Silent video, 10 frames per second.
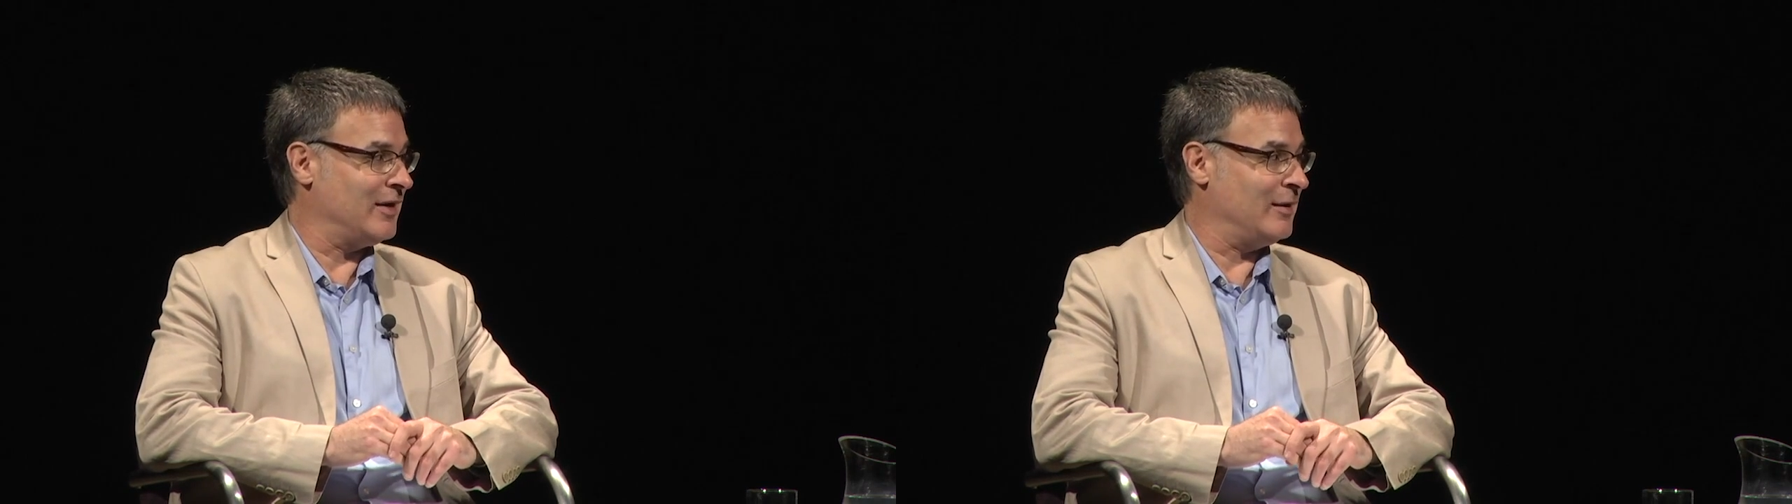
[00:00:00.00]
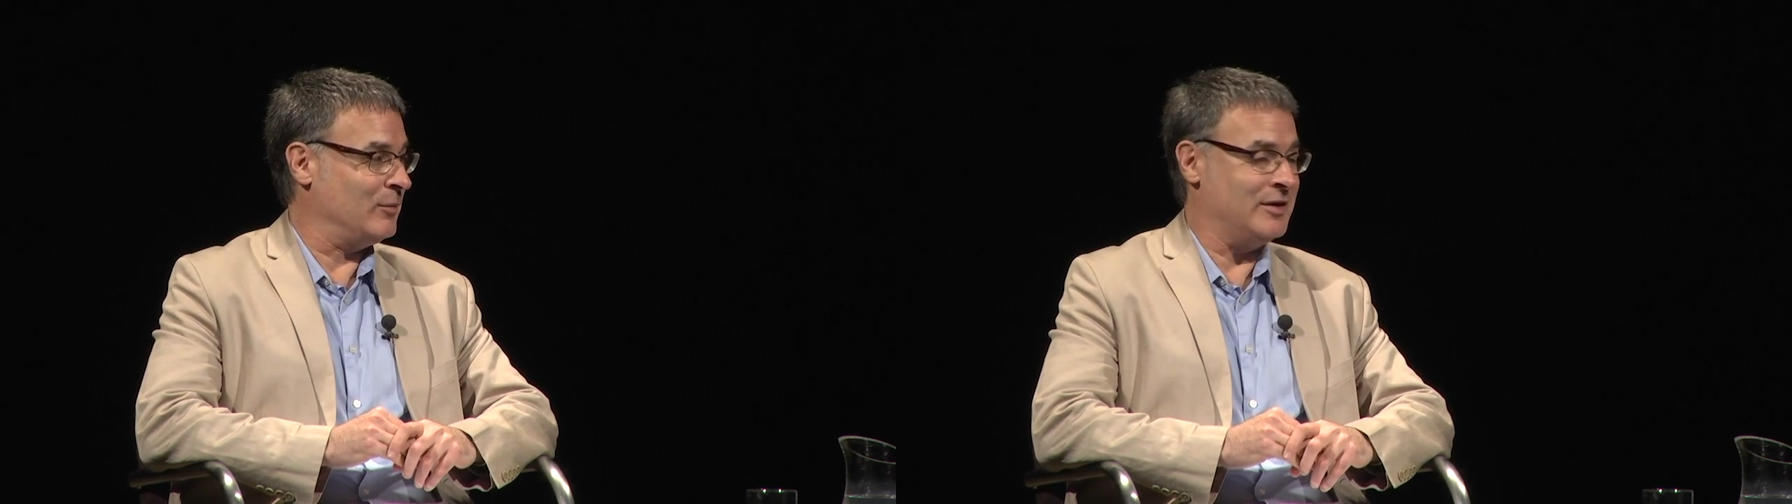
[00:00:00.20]

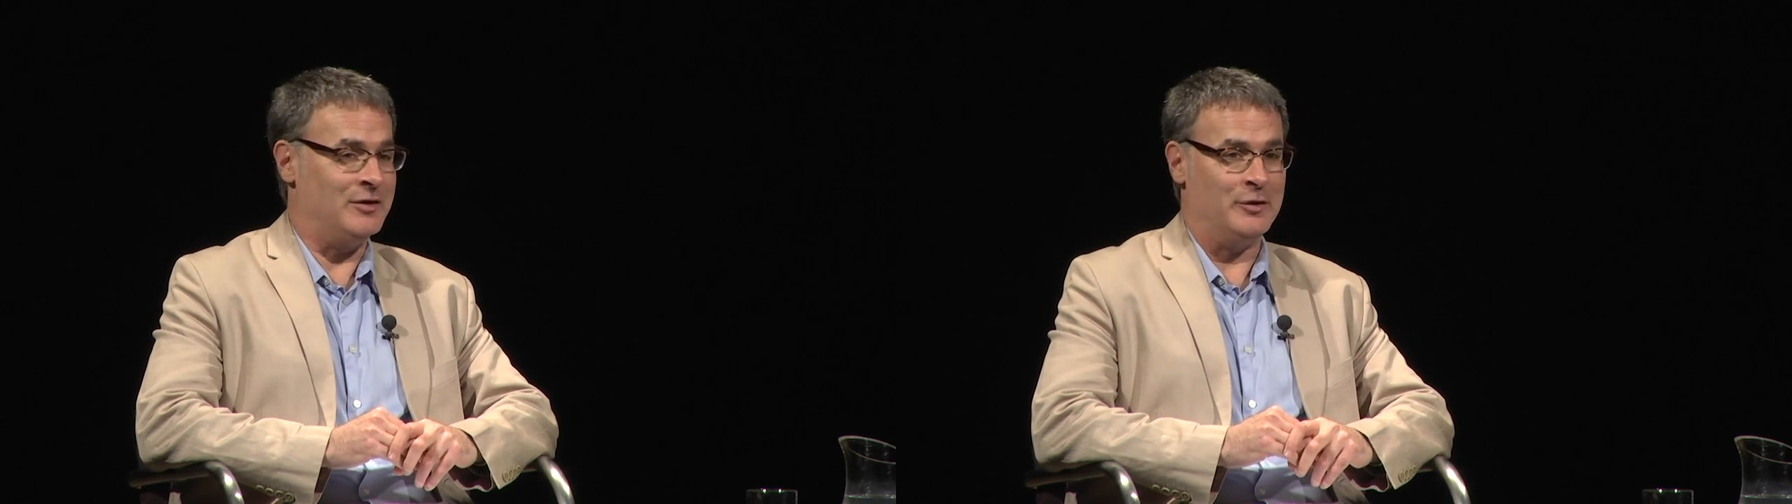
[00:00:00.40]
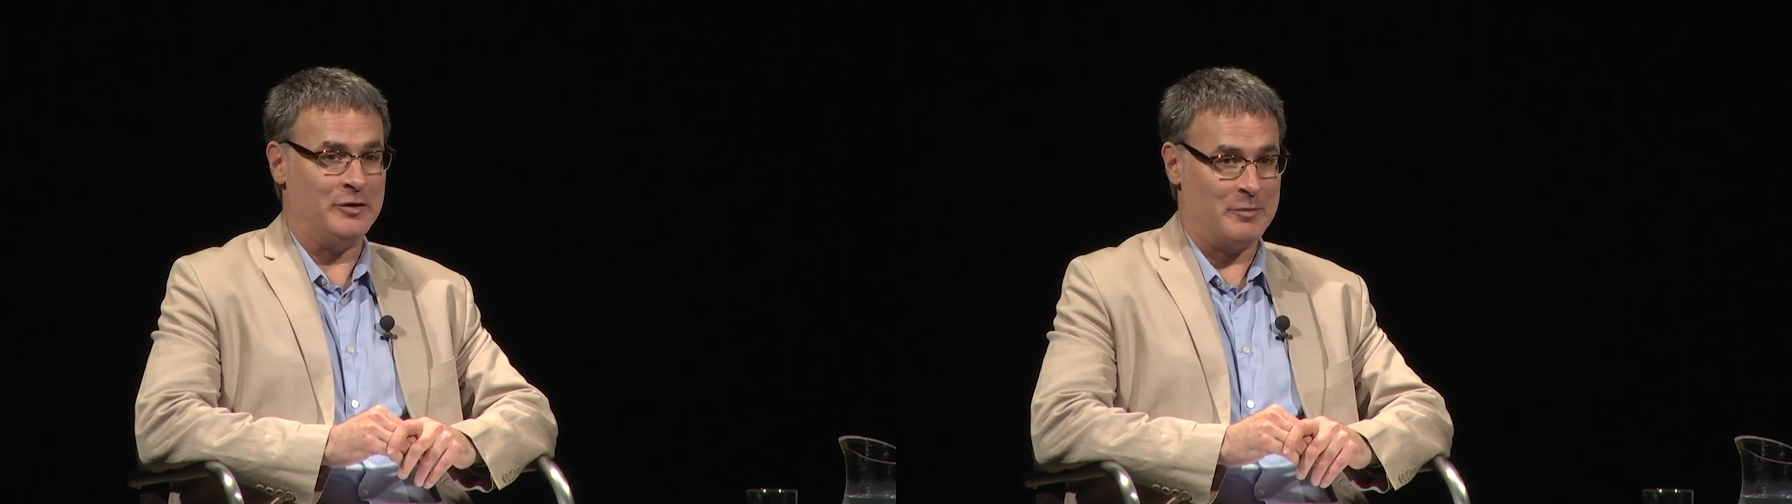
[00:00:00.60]
I went
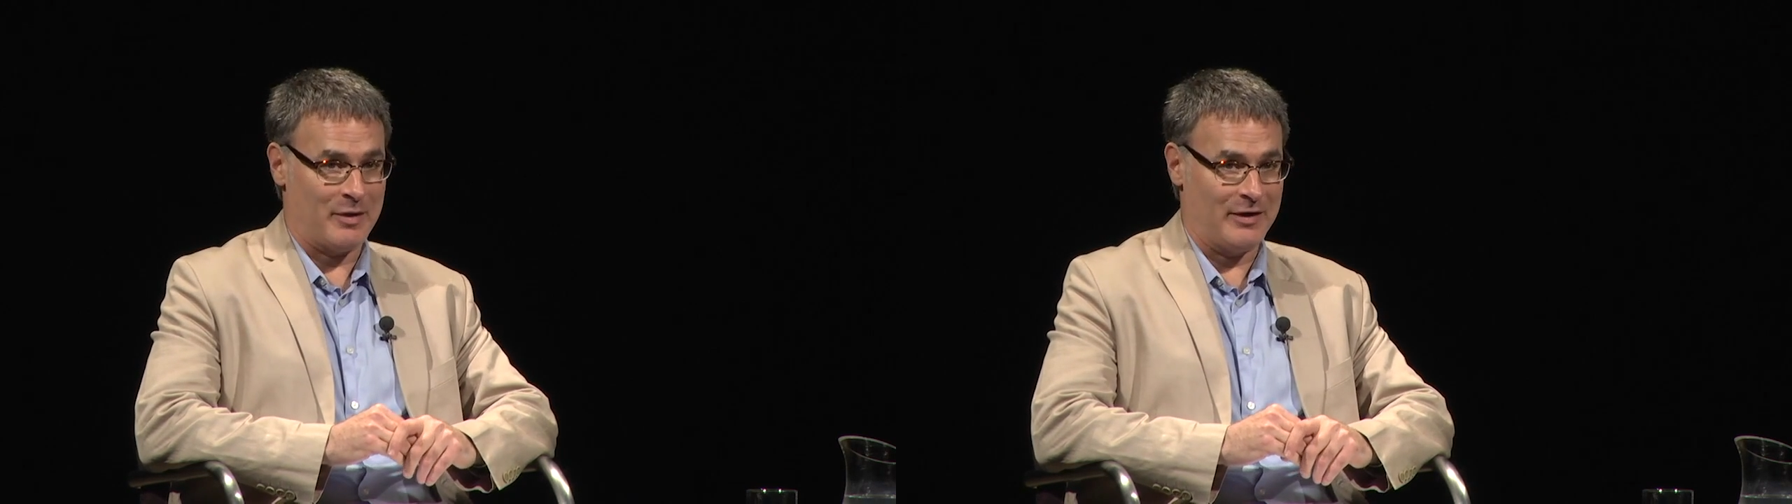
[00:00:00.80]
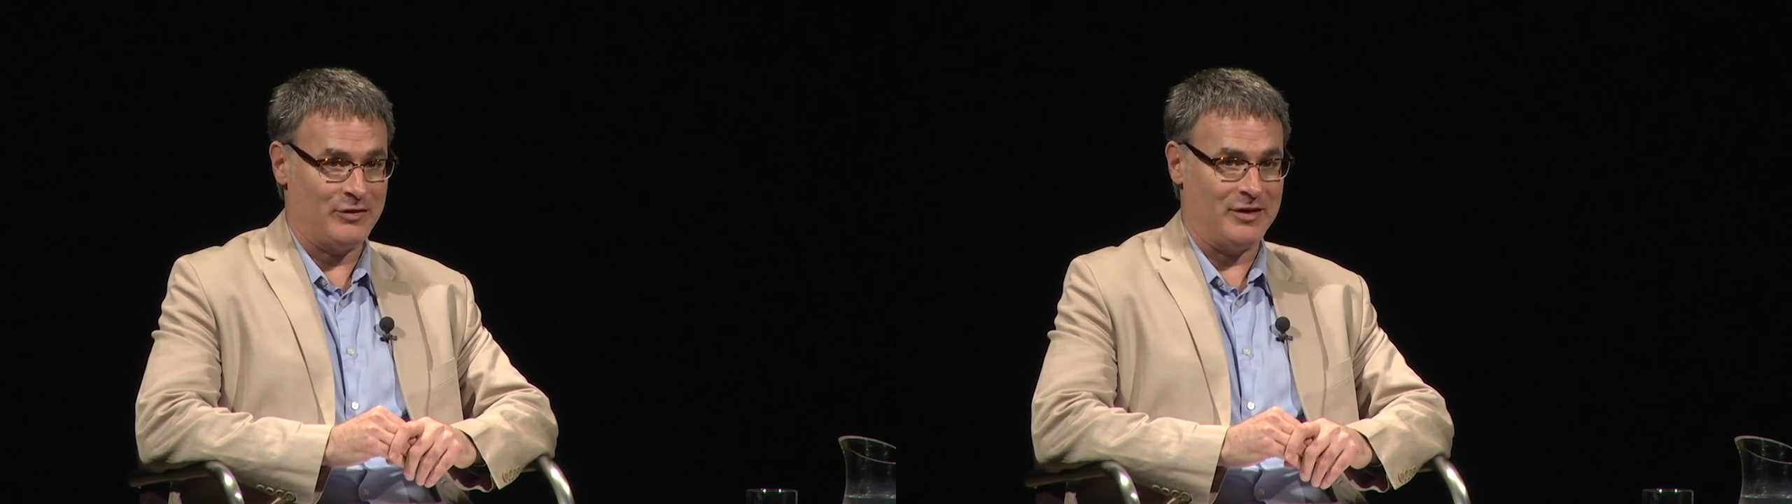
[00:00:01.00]
into a
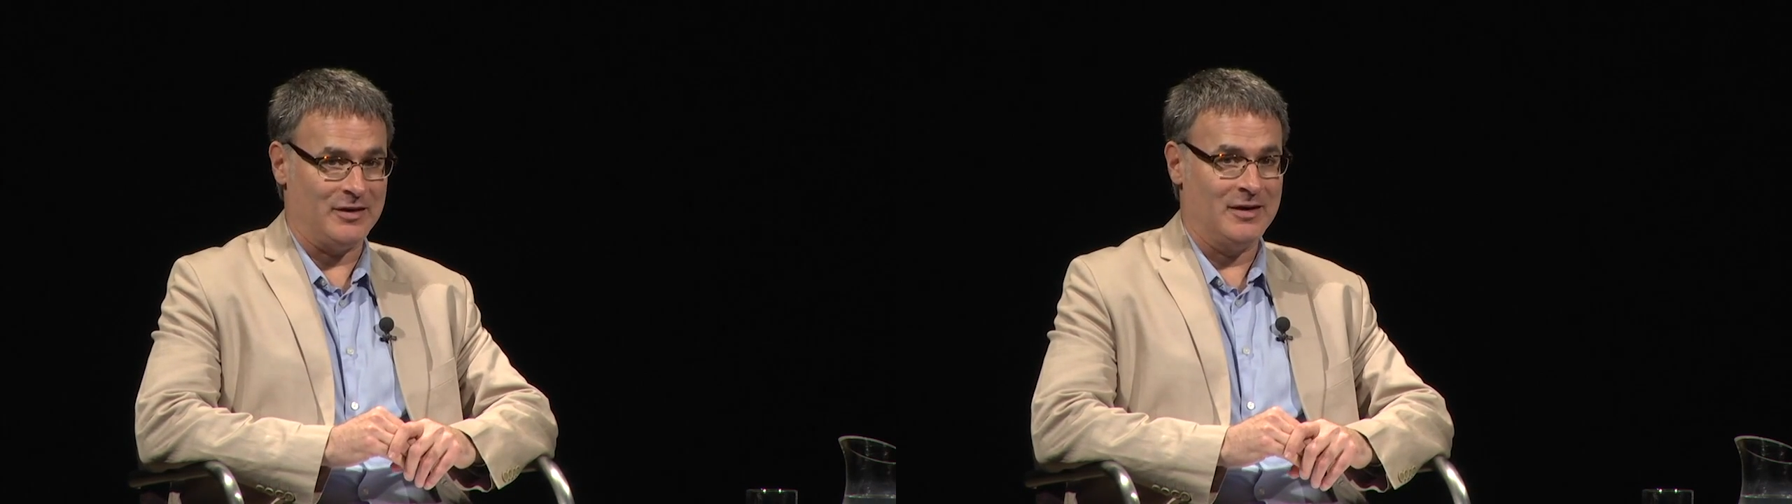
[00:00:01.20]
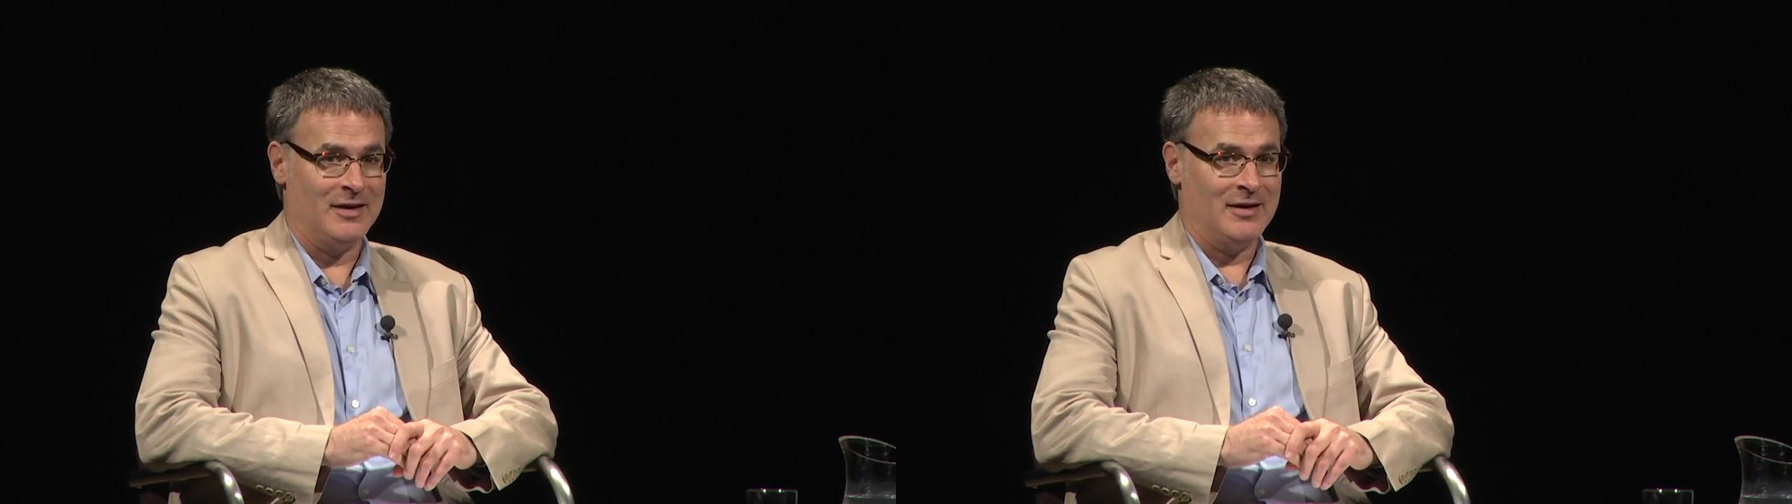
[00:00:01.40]
depression.